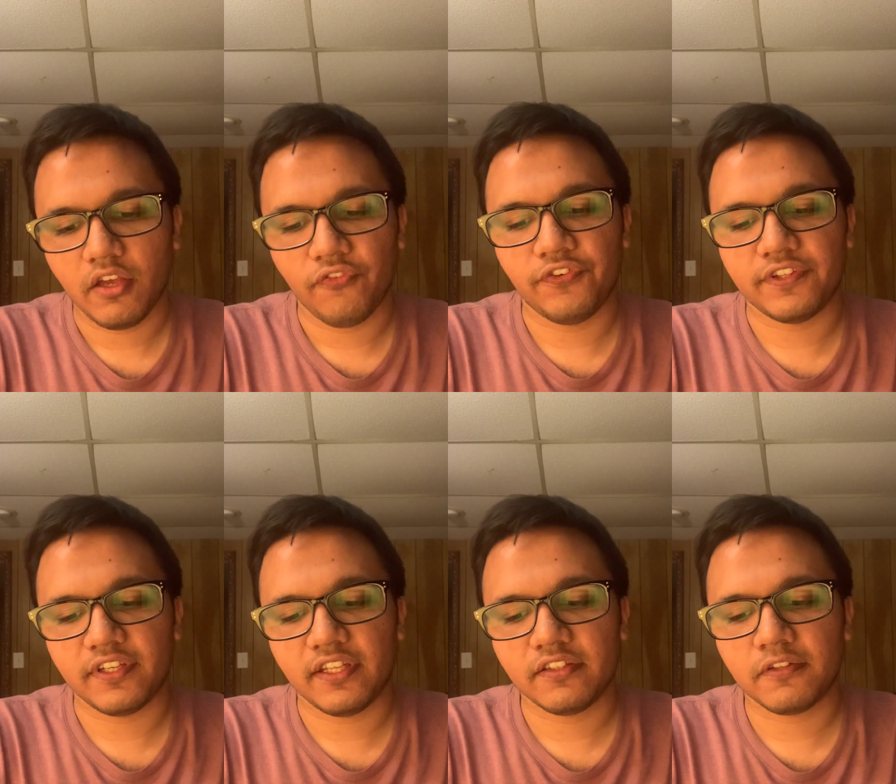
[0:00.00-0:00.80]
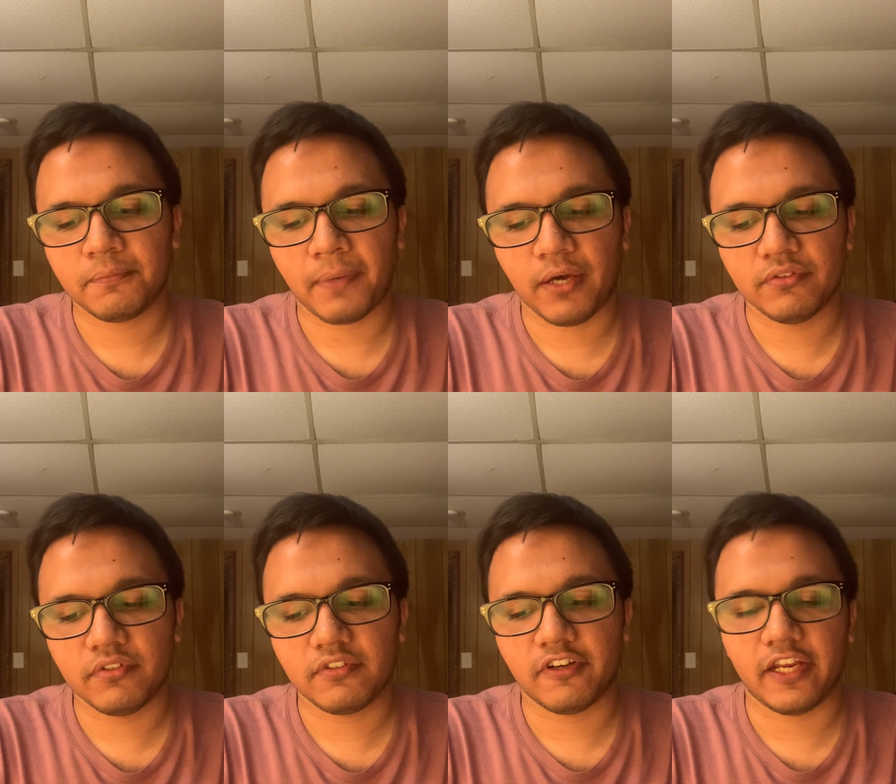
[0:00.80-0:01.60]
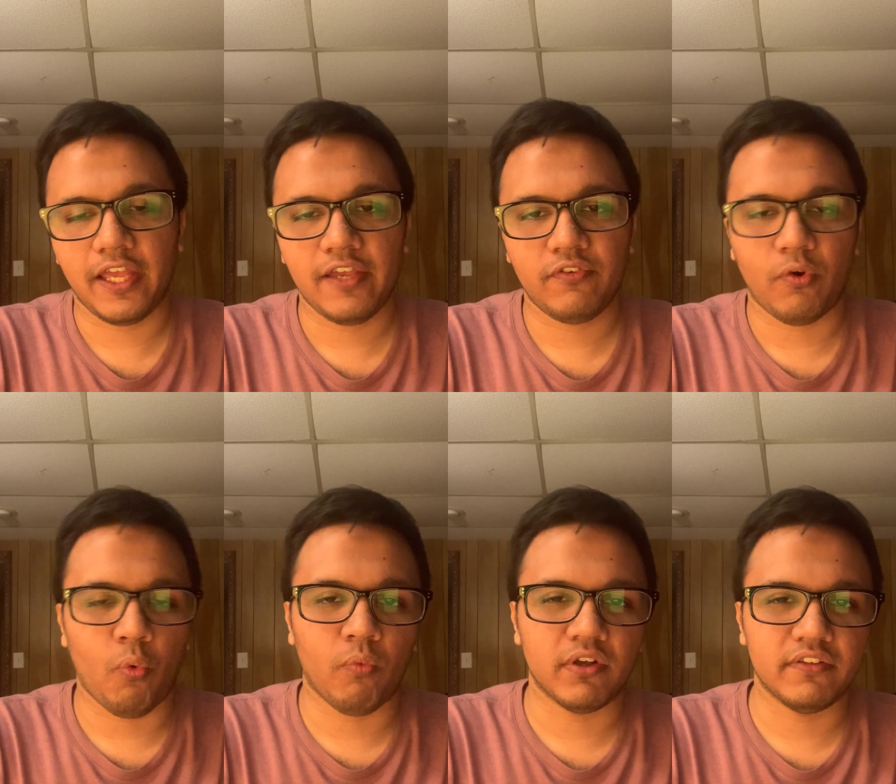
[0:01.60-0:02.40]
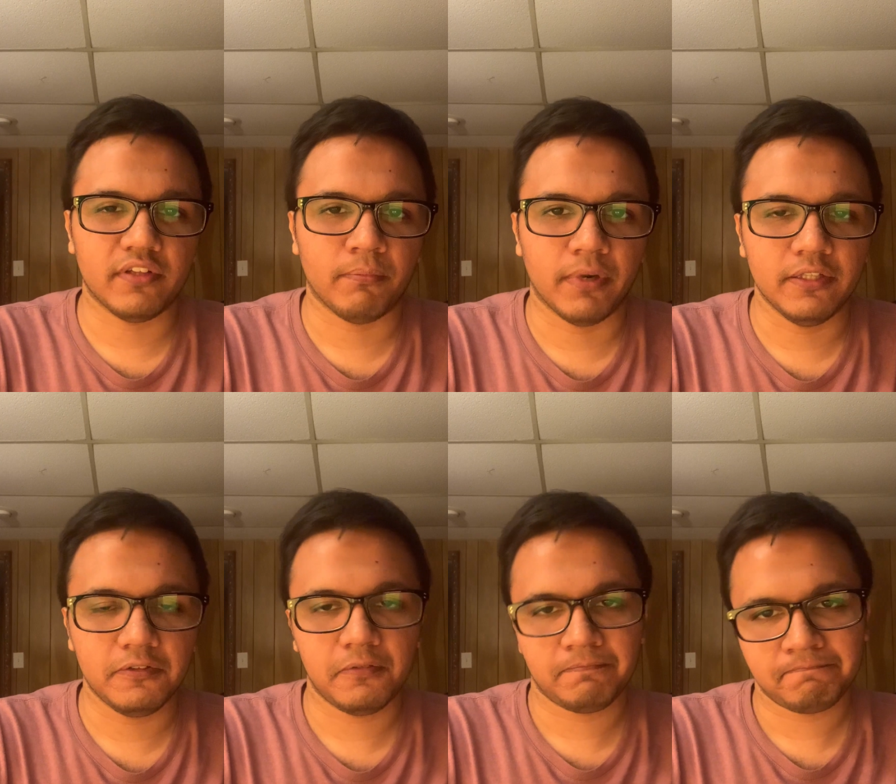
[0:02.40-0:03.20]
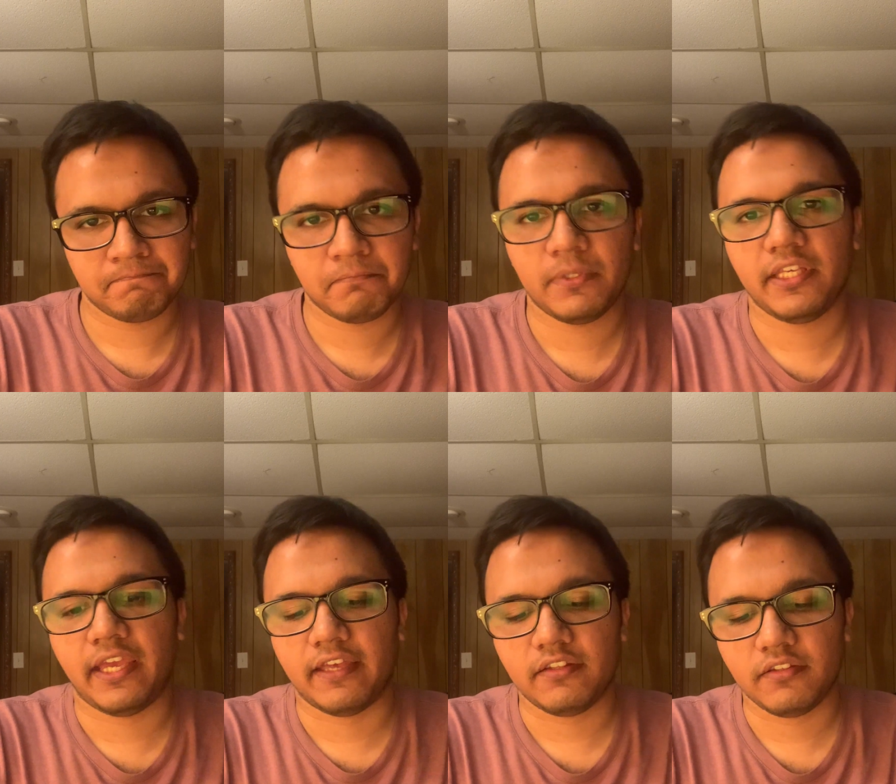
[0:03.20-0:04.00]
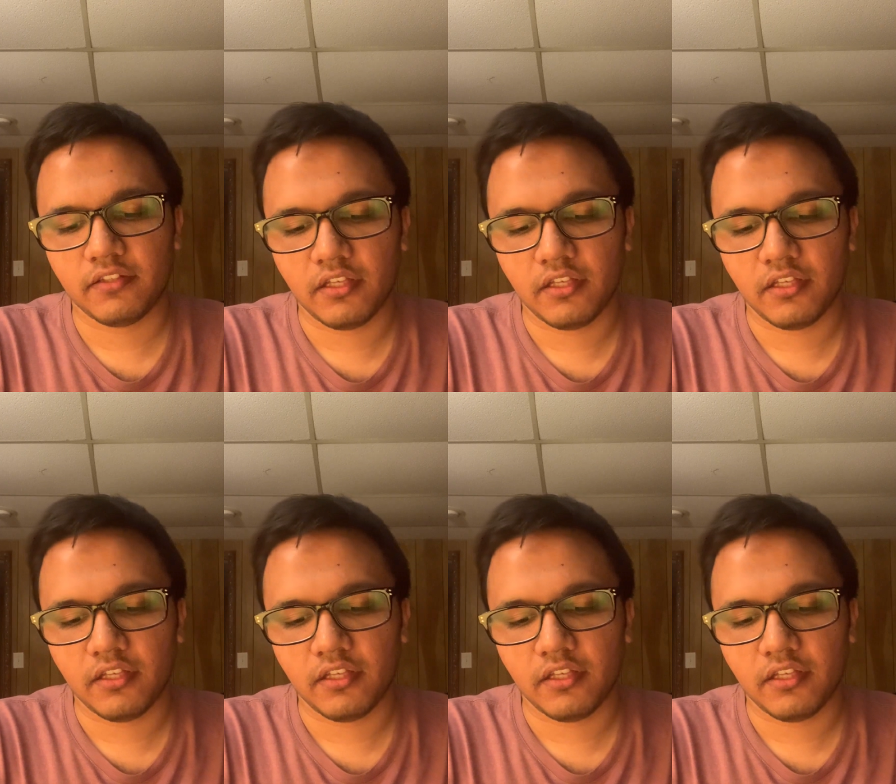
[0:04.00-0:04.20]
Visiting the spouse's grave once a month? Yes.